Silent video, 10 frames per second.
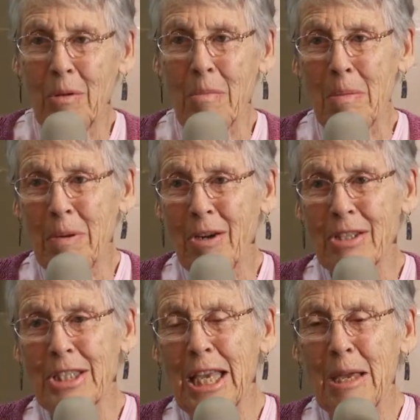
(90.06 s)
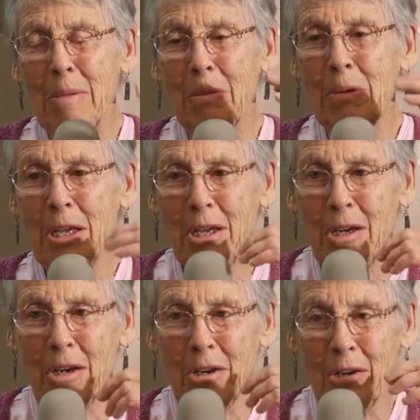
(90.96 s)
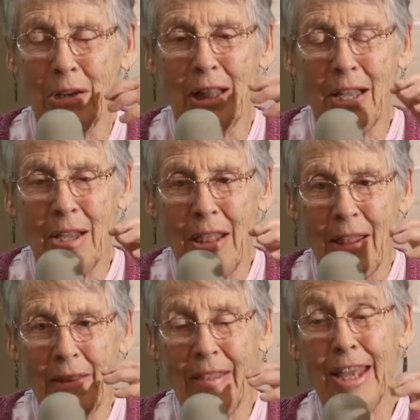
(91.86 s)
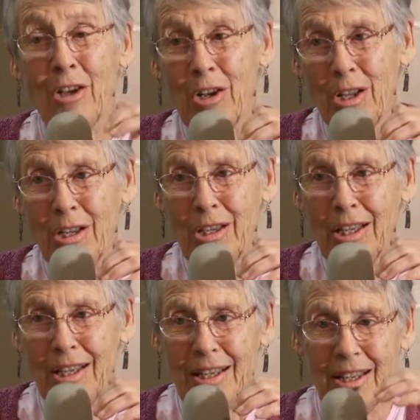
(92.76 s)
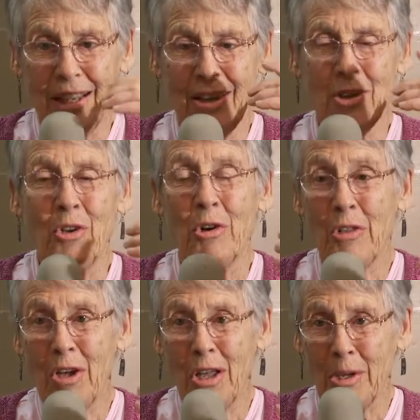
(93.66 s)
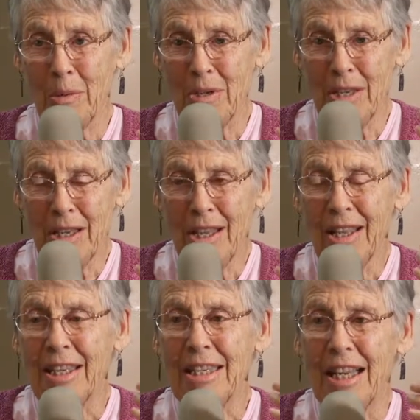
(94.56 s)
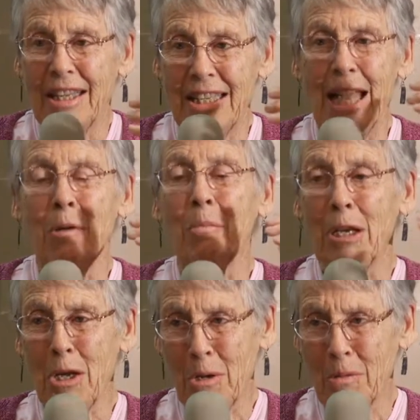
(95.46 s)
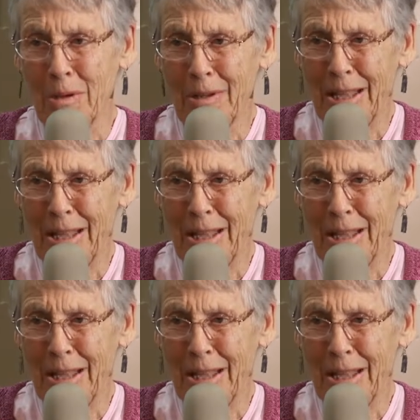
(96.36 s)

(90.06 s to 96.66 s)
when my parents came up here, they called North Hollywood down below.